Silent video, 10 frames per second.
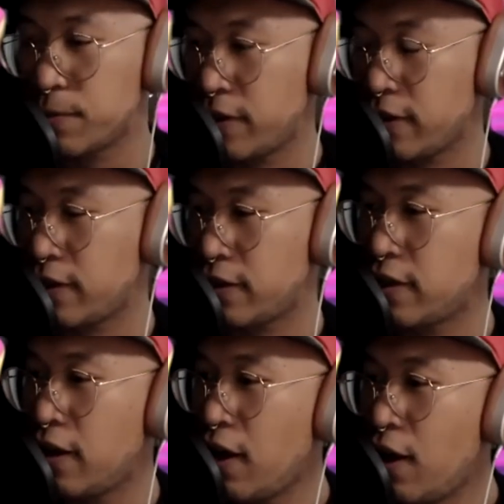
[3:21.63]
but
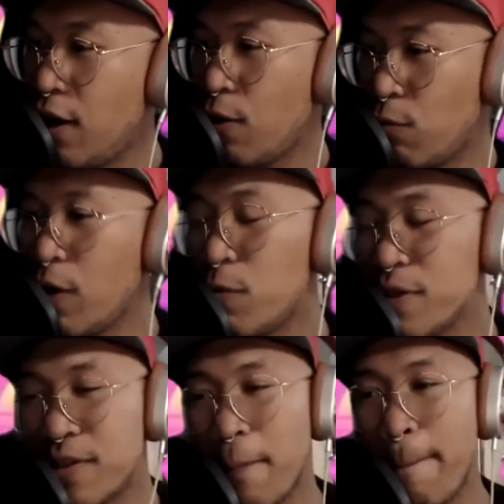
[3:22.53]
what
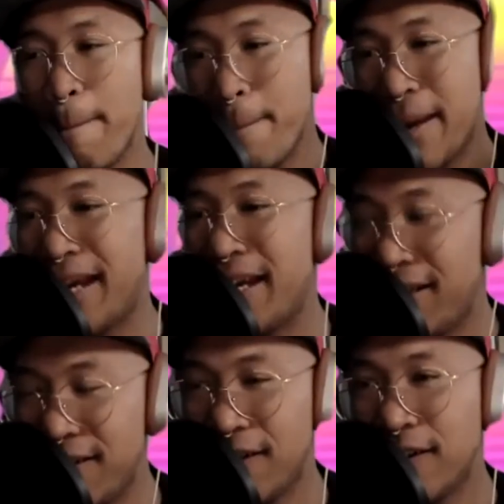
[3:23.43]
was the main